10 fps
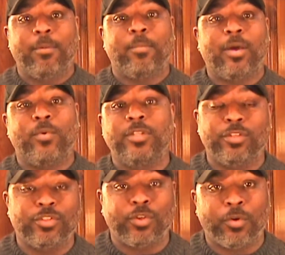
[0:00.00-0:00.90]
But I went
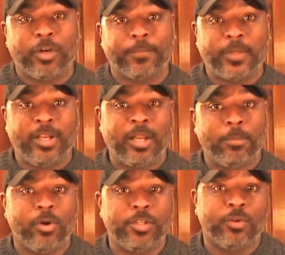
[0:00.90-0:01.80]
to the store, ended
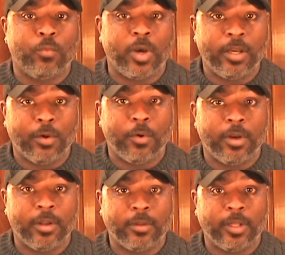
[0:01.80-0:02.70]
up going to one on